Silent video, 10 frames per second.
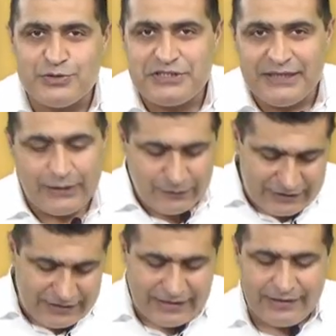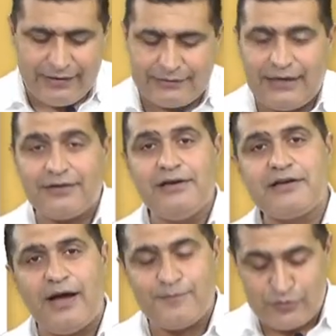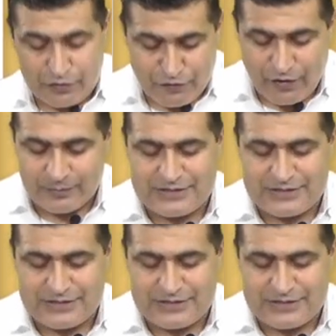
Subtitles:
to deal with any area that really comes on from